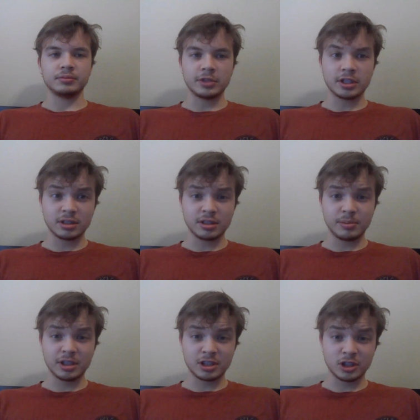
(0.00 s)
There's a
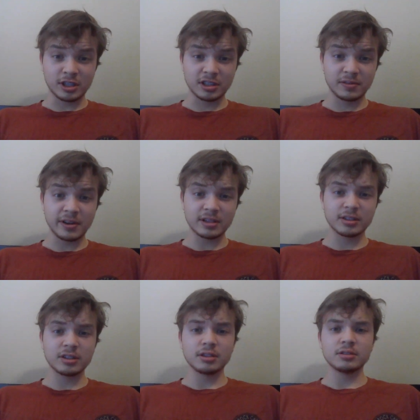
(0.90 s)
big stress
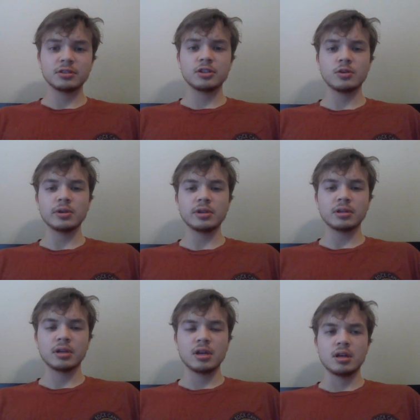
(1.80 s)
factor to
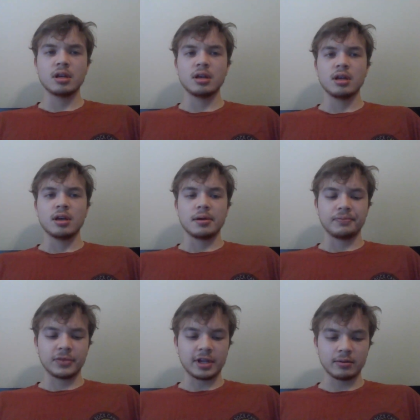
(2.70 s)
it.
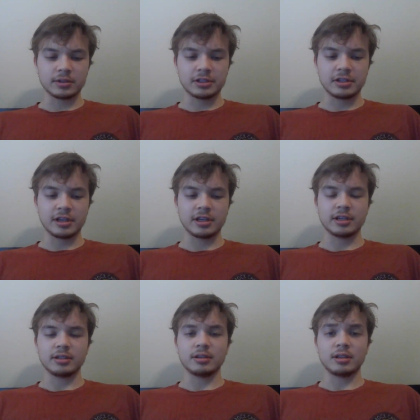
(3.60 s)
I would
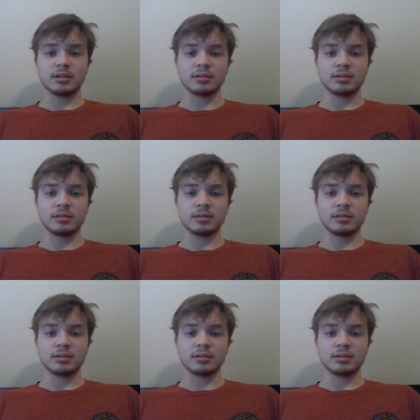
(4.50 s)
say